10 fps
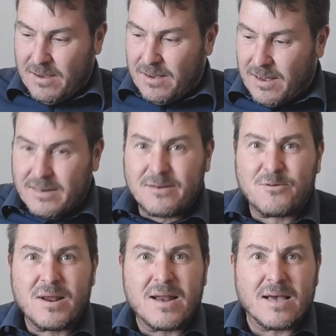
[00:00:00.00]
didn't
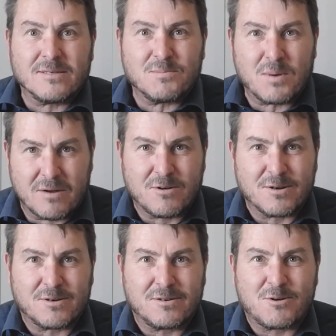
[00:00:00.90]
realize it, but I've got a
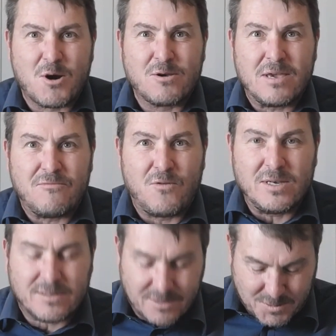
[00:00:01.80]
croaky voice
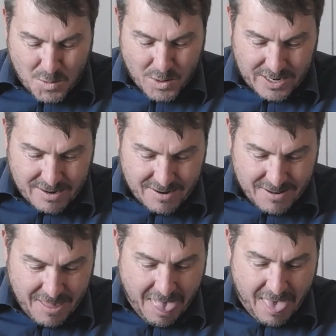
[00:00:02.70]
this morning.
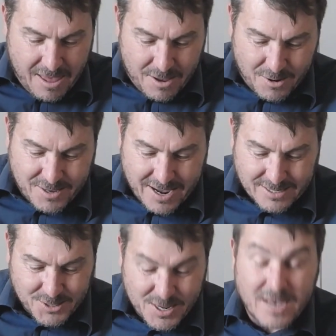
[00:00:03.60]
Okay, so
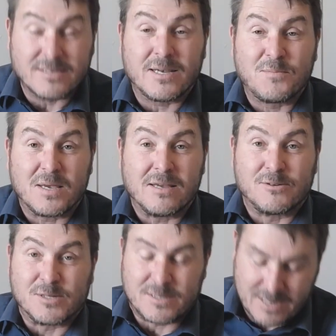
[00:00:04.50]
here's something
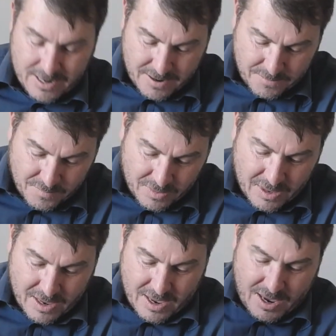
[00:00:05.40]
interesting.
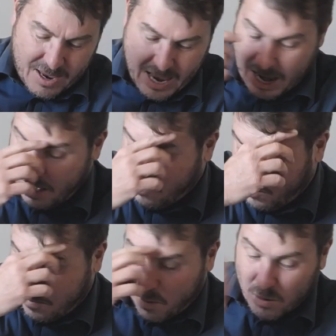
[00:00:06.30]

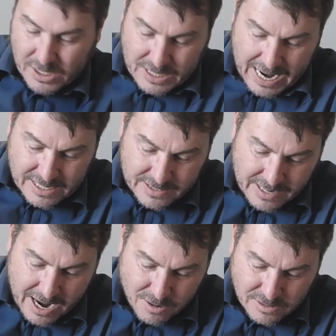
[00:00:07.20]
Reported
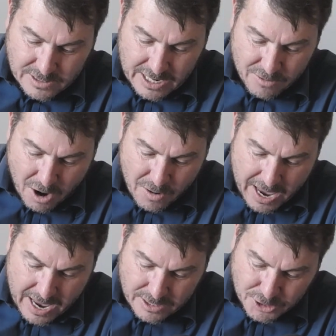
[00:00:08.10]
yesterday on Zero
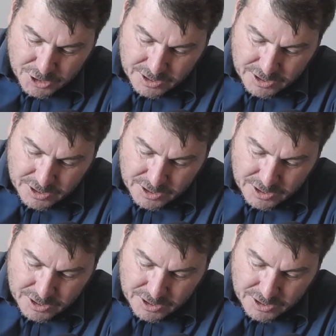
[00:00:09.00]
Hedge.